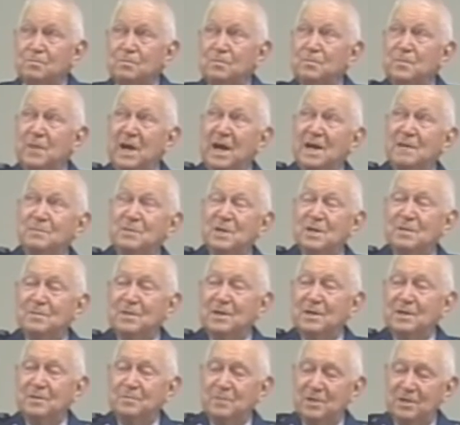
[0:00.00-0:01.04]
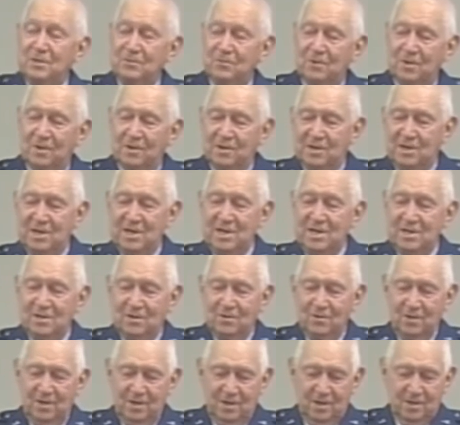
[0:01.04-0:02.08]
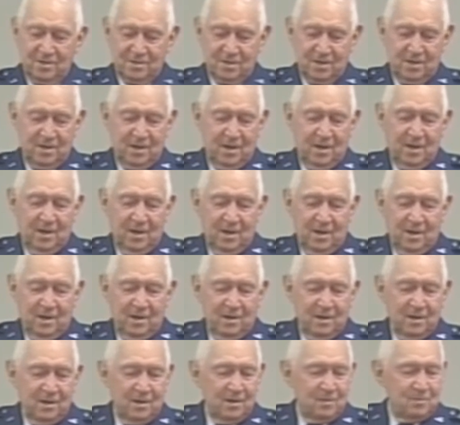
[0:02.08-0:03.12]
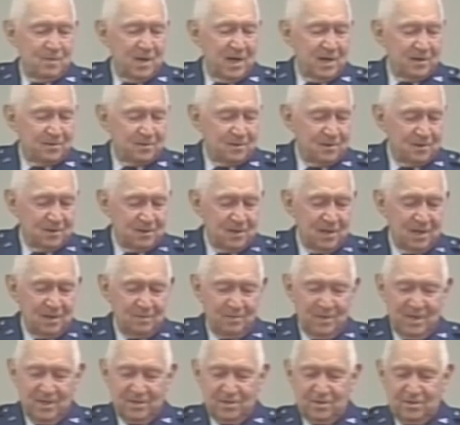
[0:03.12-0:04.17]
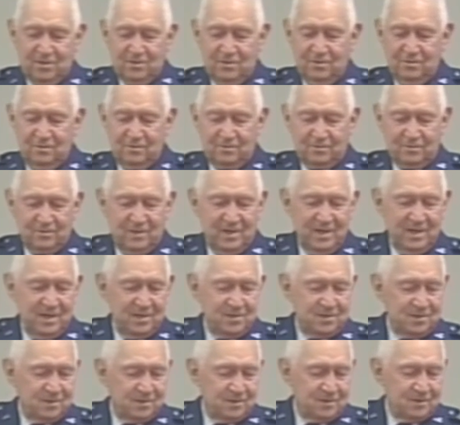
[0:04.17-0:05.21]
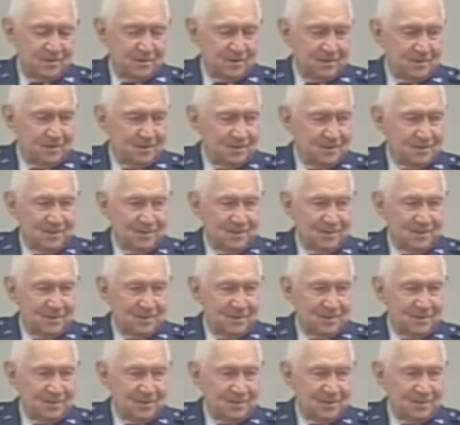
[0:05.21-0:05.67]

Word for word: pipe coming up here with a T on it, and this about looks like about two or three inches uh,